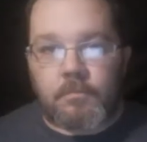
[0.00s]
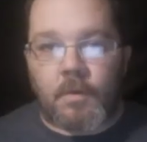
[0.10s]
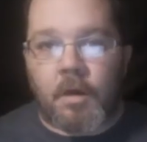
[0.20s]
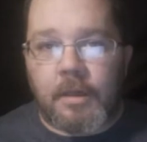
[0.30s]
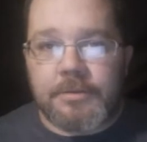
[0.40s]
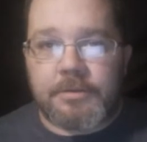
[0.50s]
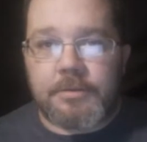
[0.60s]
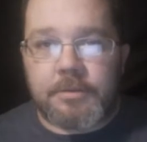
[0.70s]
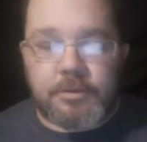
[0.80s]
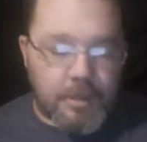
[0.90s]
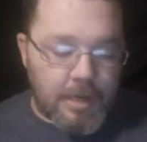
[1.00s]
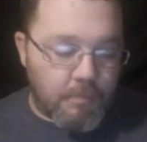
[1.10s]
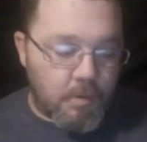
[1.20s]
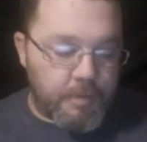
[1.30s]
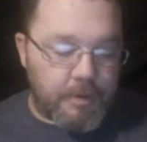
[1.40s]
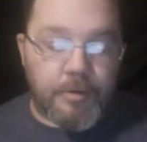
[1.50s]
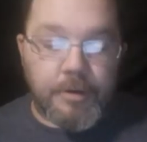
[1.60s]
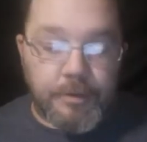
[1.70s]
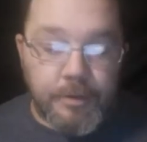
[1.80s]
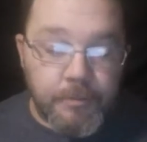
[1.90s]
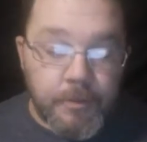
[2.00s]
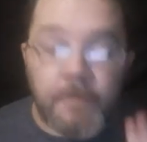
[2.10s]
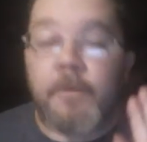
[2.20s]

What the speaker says: Alright, so now what we're going to do